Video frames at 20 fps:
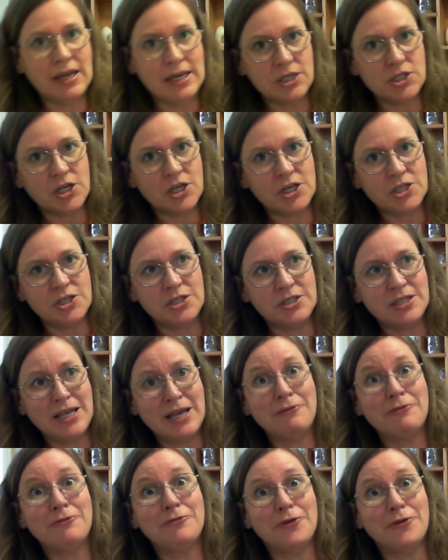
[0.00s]
inch, I should
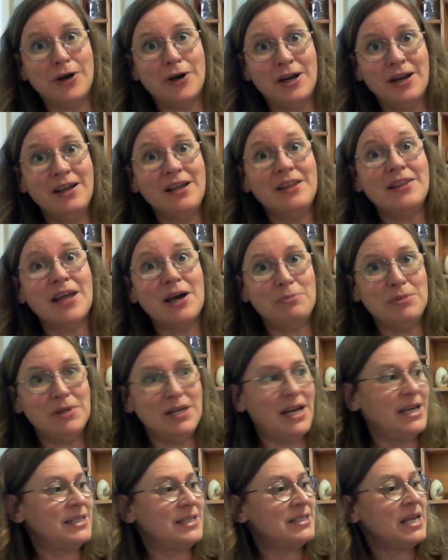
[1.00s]
say, foot. That'd be
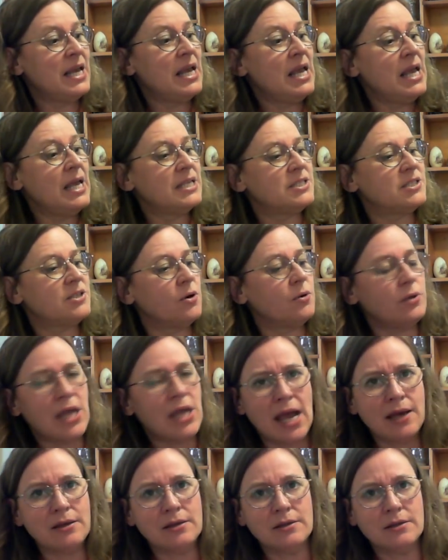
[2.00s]
nice. So
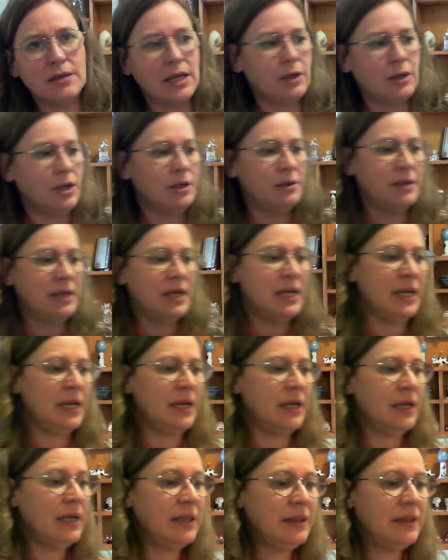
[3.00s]
yeah,
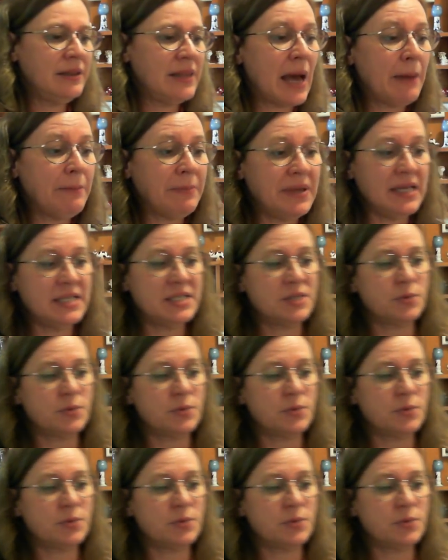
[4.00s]
that